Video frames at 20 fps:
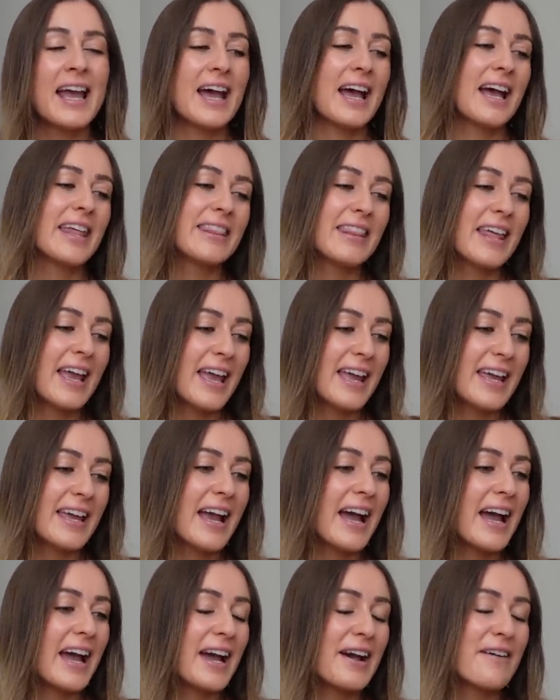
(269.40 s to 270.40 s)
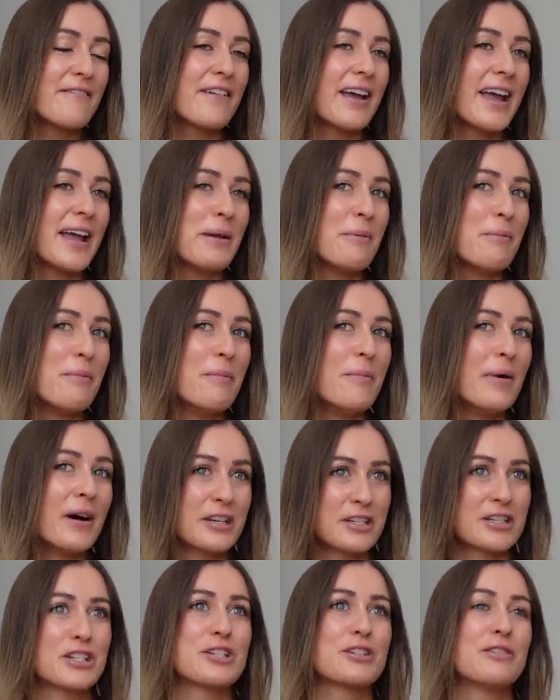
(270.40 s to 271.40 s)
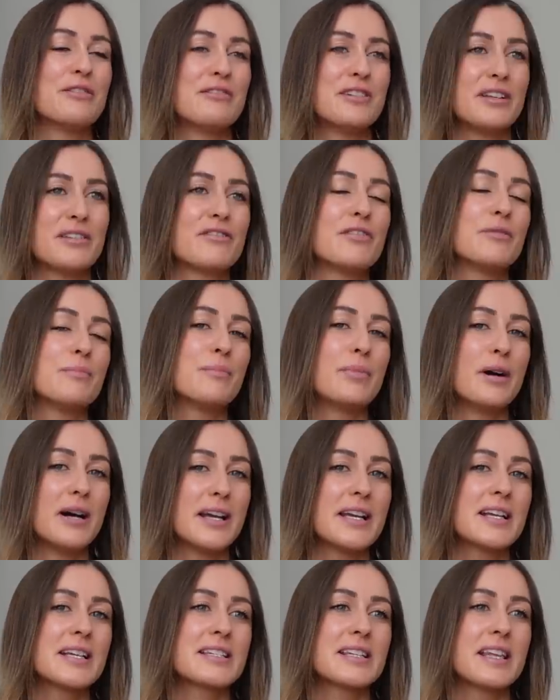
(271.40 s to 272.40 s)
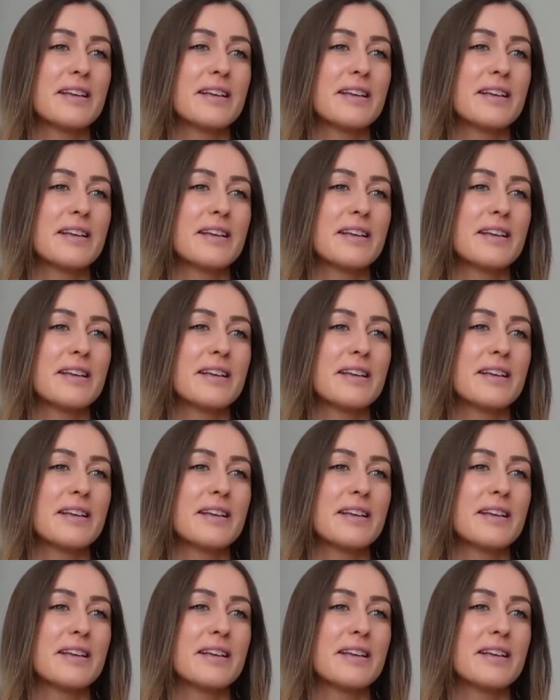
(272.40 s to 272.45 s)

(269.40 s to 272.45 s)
and they have a bunch of different bikes.